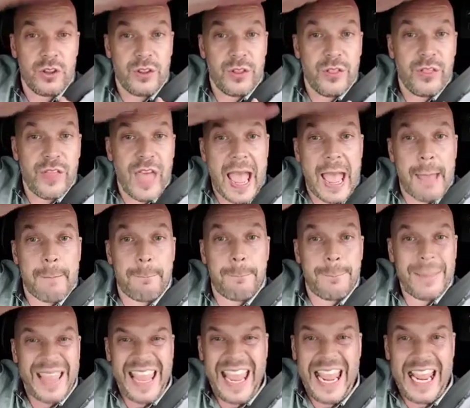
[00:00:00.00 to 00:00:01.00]
that
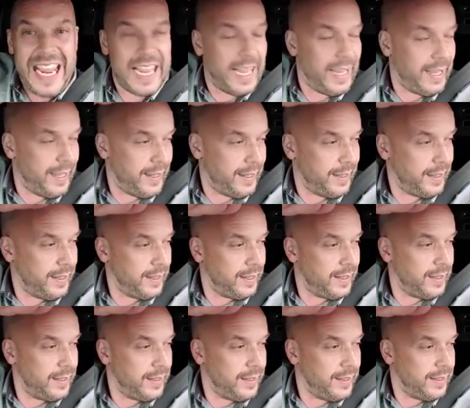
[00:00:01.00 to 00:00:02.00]
big
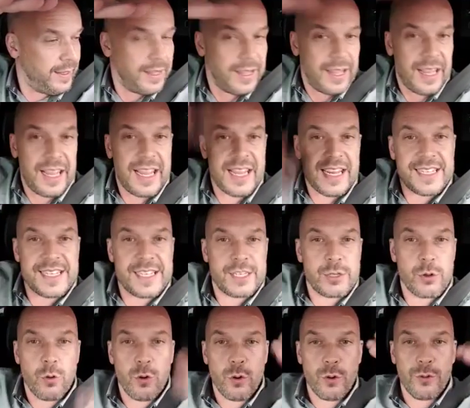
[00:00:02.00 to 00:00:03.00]
he's
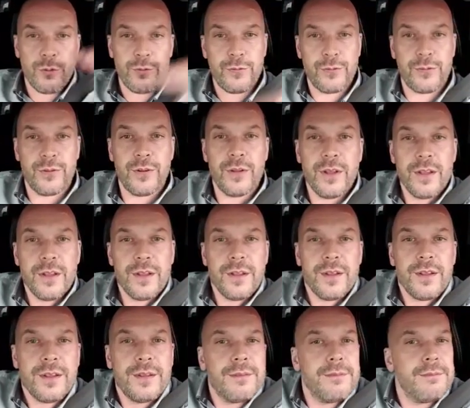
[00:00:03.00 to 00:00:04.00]
sort of
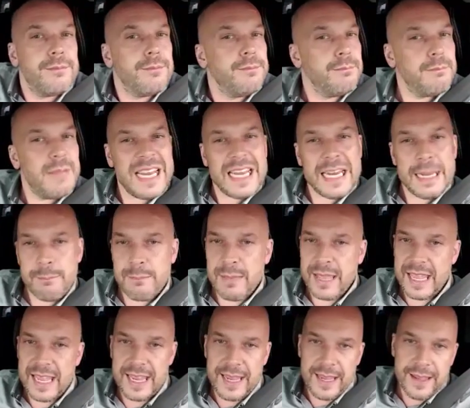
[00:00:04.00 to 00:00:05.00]
mini
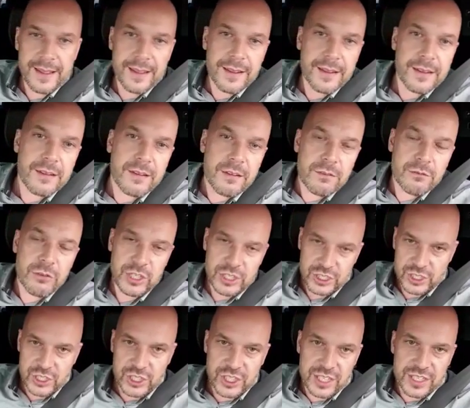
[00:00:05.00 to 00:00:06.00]
me,
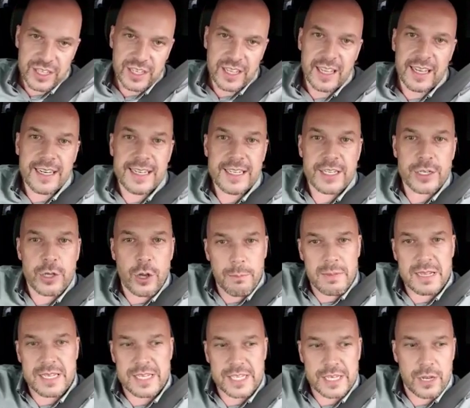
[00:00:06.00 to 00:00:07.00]
Richard, and he's got
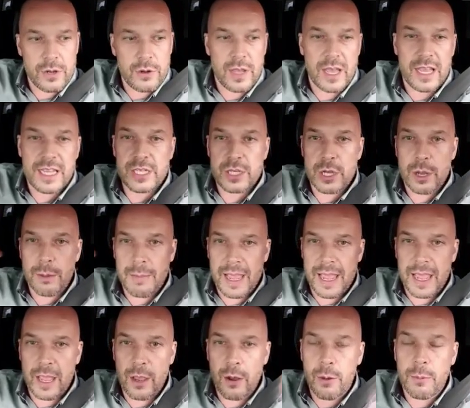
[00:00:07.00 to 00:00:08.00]
my scooter, he's got my
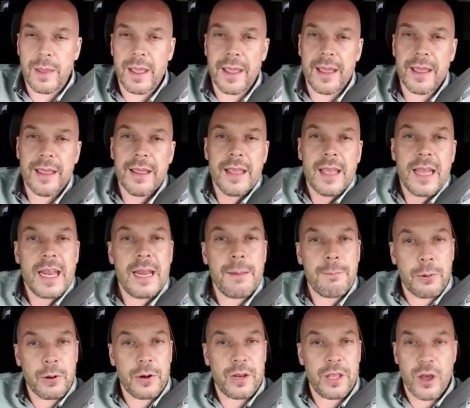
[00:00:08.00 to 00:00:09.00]
helmet, and he
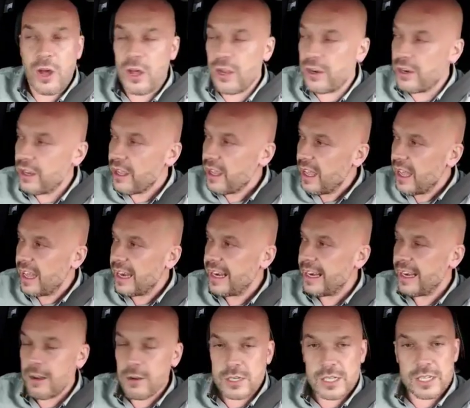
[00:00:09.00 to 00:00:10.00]
put it on, and
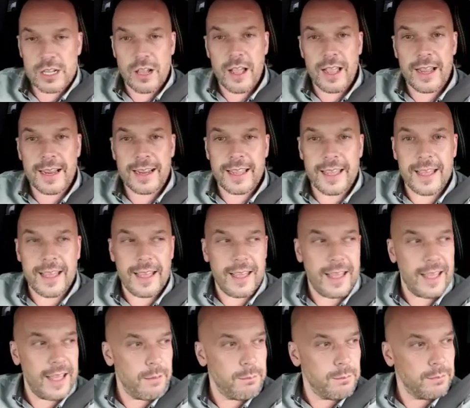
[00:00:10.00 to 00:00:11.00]
he looks like
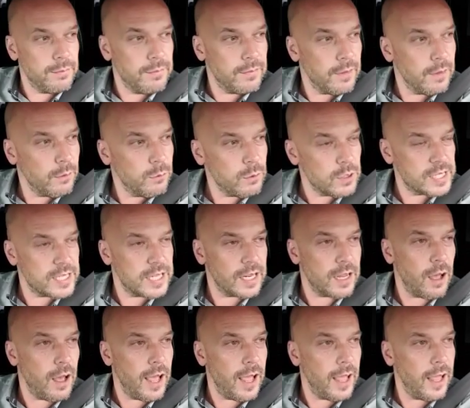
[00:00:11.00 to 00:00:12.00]
um, what's the
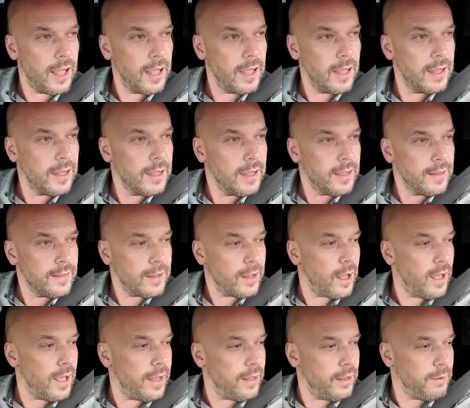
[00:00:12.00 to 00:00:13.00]
guy? The
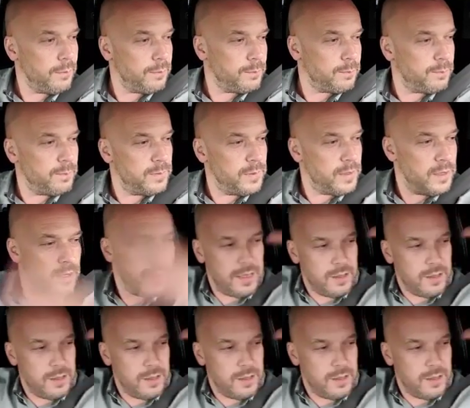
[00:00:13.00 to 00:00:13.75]
guy you, the,